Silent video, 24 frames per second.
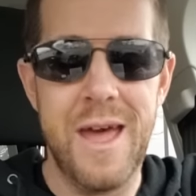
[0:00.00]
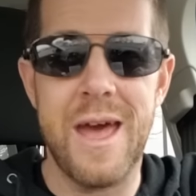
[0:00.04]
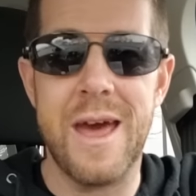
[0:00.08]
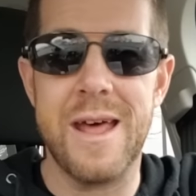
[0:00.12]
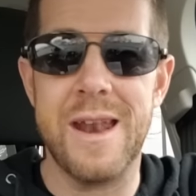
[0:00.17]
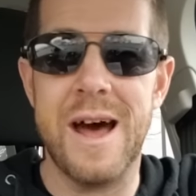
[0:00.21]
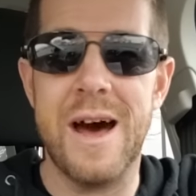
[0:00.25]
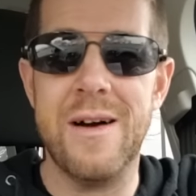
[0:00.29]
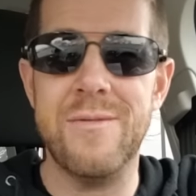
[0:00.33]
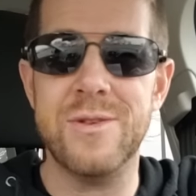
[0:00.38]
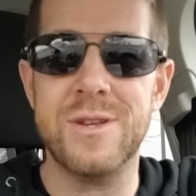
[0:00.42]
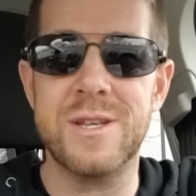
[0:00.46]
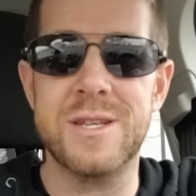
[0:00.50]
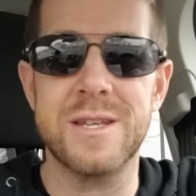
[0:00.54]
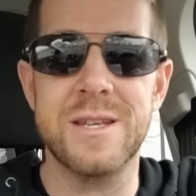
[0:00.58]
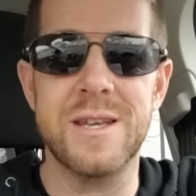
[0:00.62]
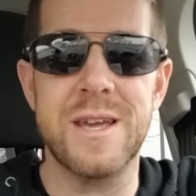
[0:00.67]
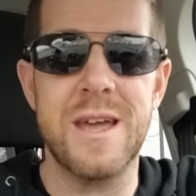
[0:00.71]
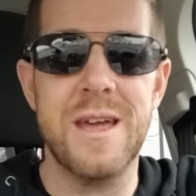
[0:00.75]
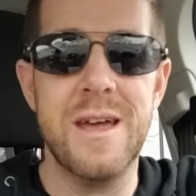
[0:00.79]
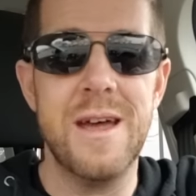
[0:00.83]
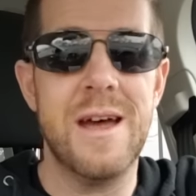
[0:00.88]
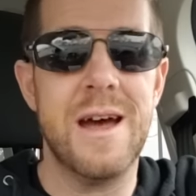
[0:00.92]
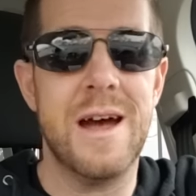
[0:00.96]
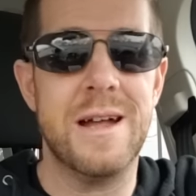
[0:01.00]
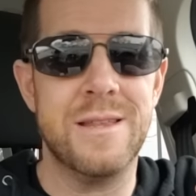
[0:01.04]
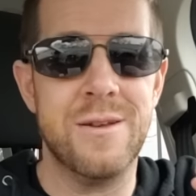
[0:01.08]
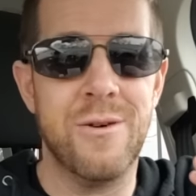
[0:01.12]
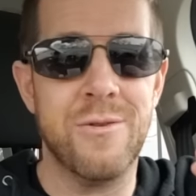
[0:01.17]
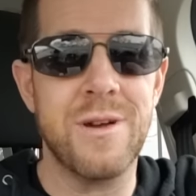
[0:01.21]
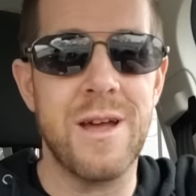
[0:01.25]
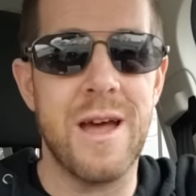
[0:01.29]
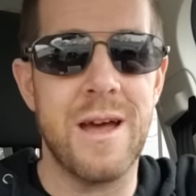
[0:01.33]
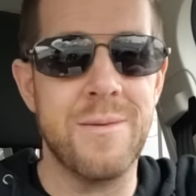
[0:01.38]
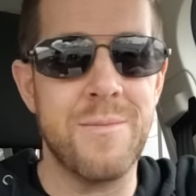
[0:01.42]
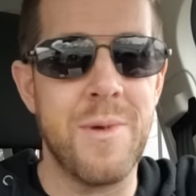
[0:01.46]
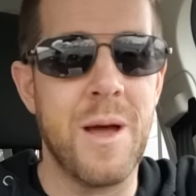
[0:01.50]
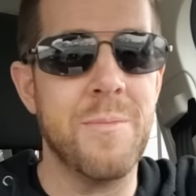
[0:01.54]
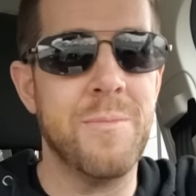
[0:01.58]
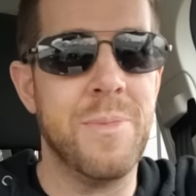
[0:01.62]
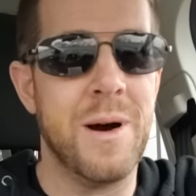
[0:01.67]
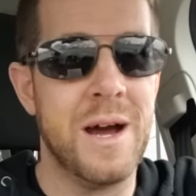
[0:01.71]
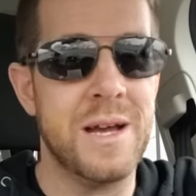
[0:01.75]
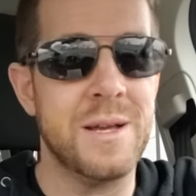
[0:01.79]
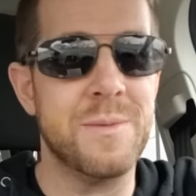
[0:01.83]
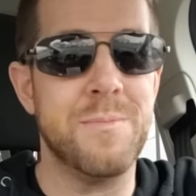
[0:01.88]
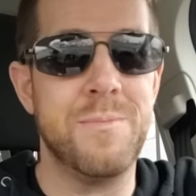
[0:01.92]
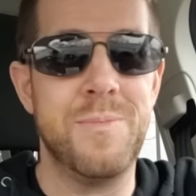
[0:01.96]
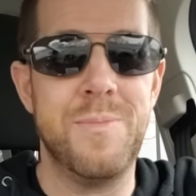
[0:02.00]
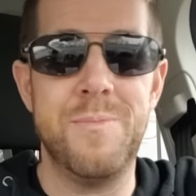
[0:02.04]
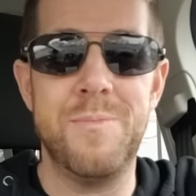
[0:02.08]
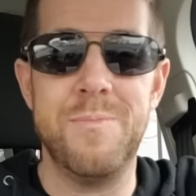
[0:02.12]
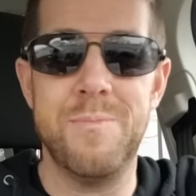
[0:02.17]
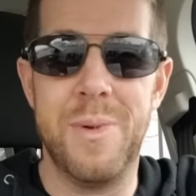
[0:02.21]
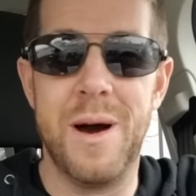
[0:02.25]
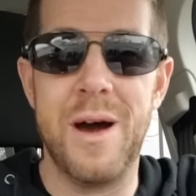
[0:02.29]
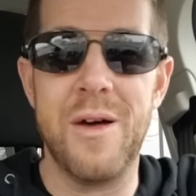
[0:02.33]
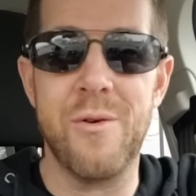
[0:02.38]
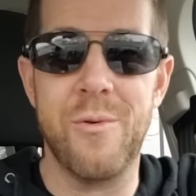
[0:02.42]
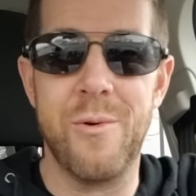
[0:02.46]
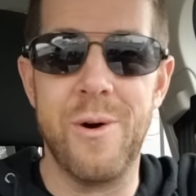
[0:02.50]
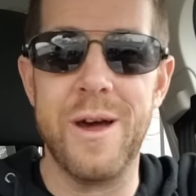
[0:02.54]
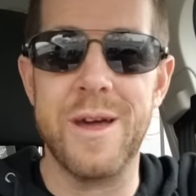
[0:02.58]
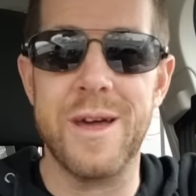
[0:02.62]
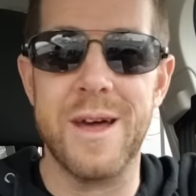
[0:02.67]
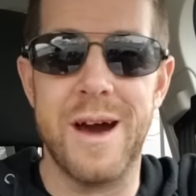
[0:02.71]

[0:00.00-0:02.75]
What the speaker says: And obviously, and by the way,